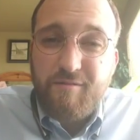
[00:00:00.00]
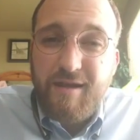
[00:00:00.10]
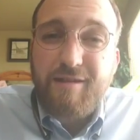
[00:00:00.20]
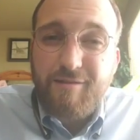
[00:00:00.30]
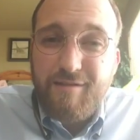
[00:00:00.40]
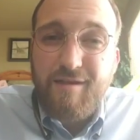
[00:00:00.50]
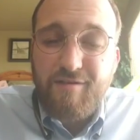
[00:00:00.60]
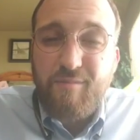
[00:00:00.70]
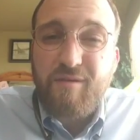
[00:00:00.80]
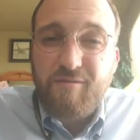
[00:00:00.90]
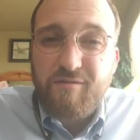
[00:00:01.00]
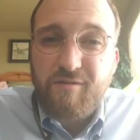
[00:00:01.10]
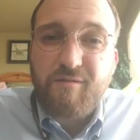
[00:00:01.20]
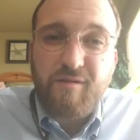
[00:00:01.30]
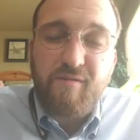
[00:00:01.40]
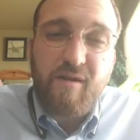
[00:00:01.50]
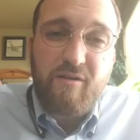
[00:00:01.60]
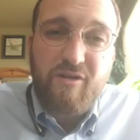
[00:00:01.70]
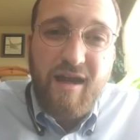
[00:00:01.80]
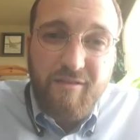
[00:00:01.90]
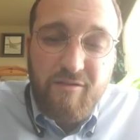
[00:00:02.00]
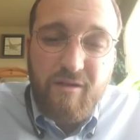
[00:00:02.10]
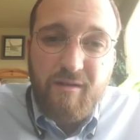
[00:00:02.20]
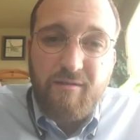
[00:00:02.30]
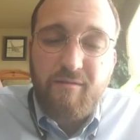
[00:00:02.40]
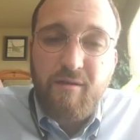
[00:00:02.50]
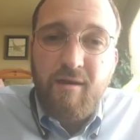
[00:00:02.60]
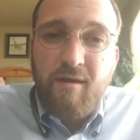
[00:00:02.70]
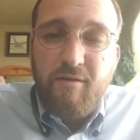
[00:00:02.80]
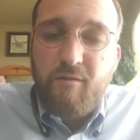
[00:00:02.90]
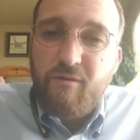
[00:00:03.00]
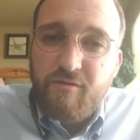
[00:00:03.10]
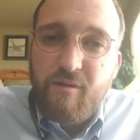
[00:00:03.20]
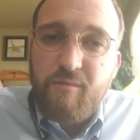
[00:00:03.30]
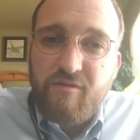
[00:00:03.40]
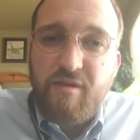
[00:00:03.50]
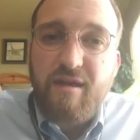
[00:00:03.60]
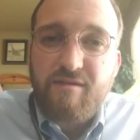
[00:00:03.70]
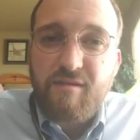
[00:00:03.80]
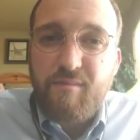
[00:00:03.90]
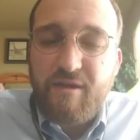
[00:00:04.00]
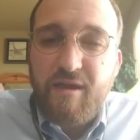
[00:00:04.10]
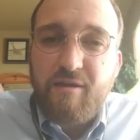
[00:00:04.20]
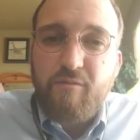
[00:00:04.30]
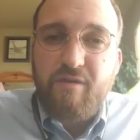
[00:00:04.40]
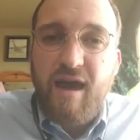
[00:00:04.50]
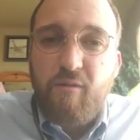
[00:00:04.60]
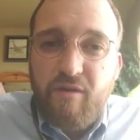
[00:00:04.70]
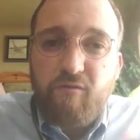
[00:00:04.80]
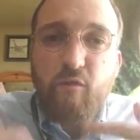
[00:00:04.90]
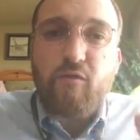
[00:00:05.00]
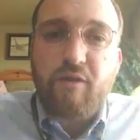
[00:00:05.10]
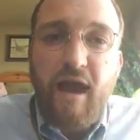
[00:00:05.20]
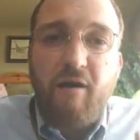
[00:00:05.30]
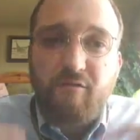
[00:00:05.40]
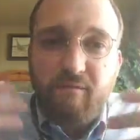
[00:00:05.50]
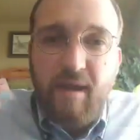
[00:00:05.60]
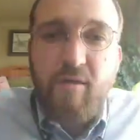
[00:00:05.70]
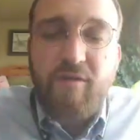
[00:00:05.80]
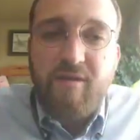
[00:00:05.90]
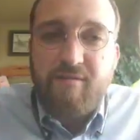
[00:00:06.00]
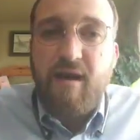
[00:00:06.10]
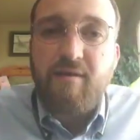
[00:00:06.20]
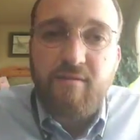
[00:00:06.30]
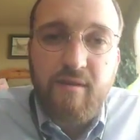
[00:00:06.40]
Daedalus has been certainly very challenging, and there were some mistakes in the beginning with how we rolled it out and how we designed